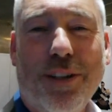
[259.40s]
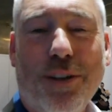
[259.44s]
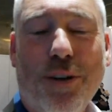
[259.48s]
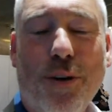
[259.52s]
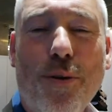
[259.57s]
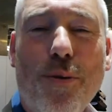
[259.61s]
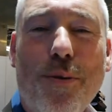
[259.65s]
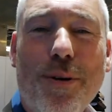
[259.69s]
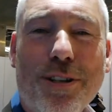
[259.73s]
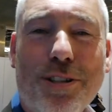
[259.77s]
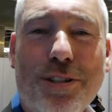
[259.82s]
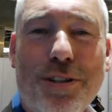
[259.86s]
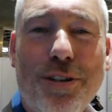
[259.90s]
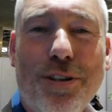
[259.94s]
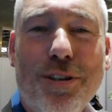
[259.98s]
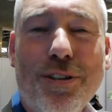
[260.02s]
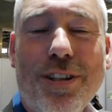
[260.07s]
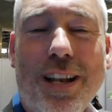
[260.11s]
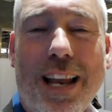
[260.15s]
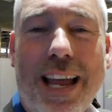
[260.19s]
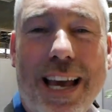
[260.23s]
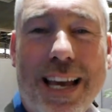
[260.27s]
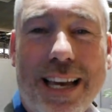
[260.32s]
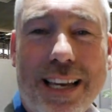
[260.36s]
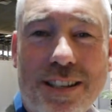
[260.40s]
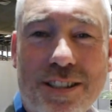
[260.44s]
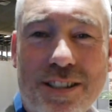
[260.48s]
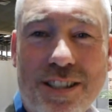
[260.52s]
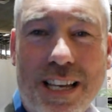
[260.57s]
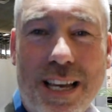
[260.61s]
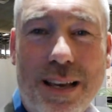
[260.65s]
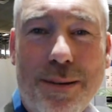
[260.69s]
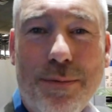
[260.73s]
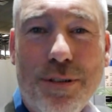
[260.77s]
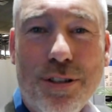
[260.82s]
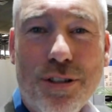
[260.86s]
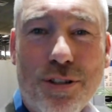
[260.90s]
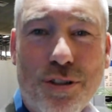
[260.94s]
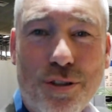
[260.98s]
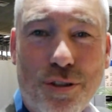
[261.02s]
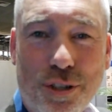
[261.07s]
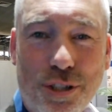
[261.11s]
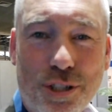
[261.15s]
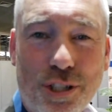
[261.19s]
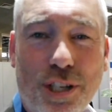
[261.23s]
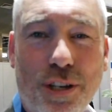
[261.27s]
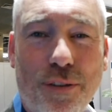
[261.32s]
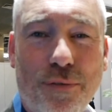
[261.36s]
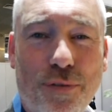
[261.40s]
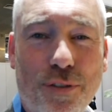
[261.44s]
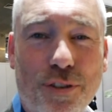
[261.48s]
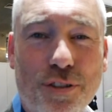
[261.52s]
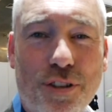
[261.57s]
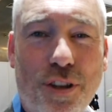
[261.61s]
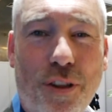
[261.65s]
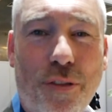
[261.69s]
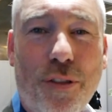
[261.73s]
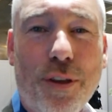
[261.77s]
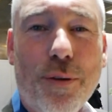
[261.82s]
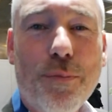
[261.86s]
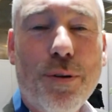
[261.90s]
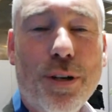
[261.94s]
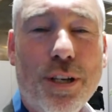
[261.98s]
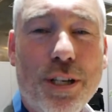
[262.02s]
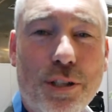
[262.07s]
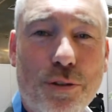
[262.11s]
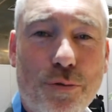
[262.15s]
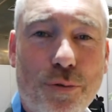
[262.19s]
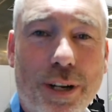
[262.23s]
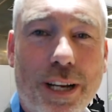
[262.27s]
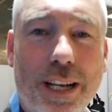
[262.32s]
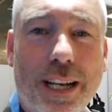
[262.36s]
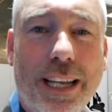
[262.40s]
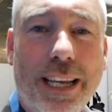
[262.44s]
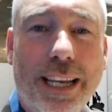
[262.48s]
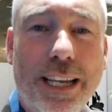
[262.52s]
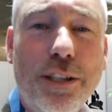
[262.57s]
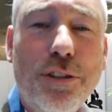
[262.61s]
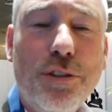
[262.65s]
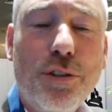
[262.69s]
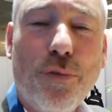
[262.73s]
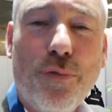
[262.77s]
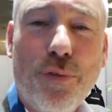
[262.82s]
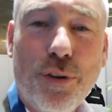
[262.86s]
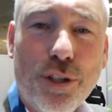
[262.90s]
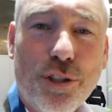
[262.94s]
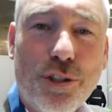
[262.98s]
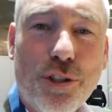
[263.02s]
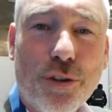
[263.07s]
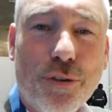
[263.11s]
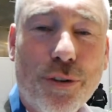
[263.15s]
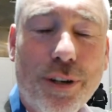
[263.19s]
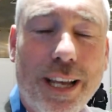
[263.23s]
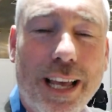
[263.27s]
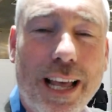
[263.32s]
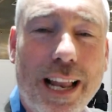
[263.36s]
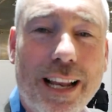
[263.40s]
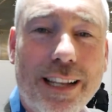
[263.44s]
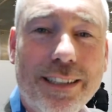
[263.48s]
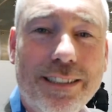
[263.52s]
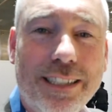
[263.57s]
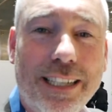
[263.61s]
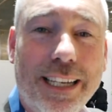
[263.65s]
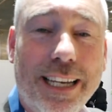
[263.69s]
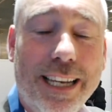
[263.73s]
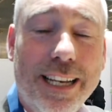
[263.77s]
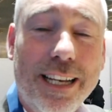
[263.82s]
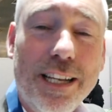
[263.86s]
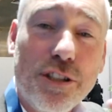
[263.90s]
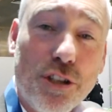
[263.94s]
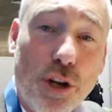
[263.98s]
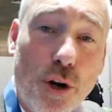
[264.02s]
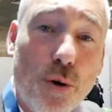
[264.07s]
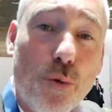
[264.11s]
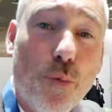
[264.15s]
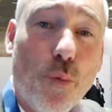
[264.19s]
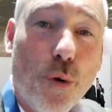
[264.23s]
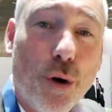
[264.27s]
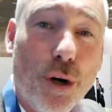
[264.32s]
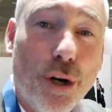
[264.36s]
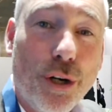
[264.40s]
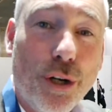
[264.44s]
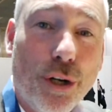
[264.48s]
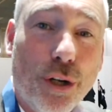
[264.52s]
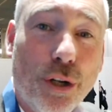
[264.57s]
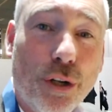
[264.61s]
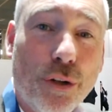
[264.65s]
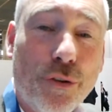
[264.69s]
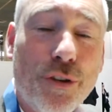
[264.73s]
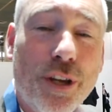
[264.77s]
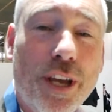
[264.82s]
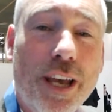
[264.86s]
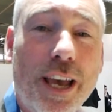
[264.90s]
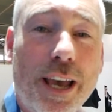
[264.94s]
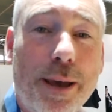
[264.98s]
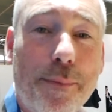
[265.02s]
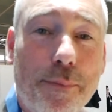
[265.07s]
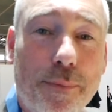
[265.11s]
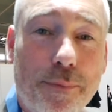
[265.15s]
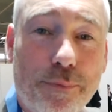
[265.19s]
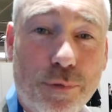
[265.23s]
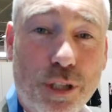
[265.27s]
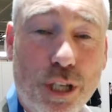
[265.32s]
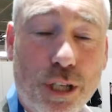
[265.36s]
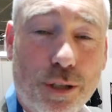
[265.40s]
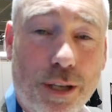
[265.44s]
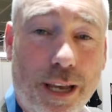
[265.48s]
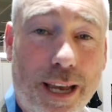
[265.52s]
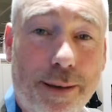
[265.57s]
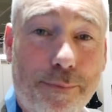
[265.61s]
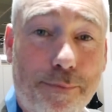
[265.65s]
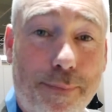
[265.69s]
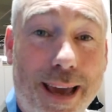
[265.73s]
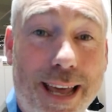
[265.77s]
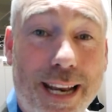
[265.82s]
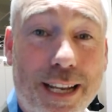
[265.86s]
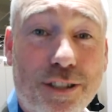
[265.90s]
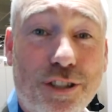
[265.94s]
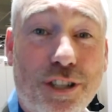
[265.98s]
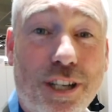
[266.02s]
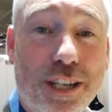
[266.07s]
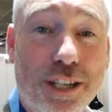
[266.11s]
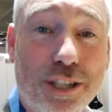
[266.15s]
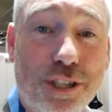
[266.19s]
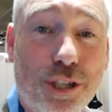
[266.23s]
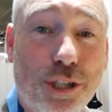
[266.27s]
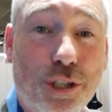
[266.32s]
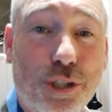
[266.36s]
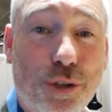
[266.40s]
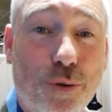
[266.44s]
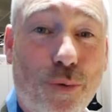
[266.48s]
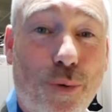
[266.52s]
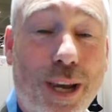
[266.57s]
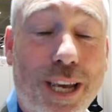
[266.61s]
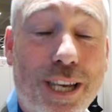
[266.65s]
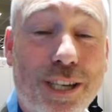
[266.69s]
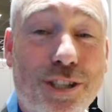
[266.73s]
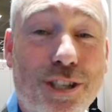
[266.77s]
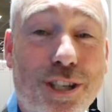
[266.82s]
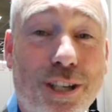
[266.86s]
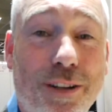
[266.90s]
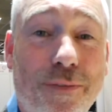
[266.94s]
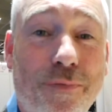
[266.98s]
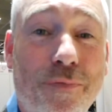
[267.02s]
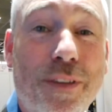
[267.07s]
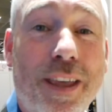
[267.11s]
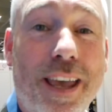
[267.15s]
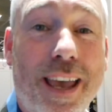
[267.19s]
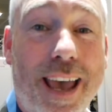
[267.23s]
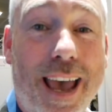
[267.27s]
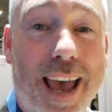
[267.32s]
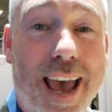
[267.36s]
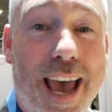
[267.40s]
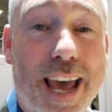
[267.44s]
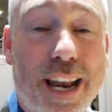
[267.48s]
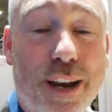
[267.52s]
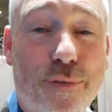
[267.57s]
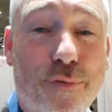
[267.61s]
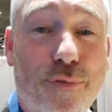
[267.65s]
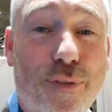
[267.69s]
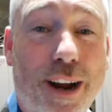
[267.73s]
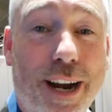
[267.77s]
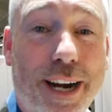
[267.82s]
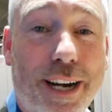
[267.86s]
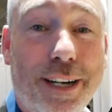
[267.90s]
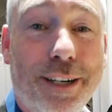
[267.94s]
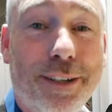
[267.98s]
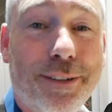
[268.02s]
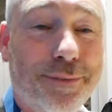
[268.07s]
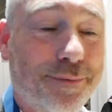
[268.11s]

always looked like Sam is searching for something, but he's really into virtual reality in his own world, managing his situation at a fire.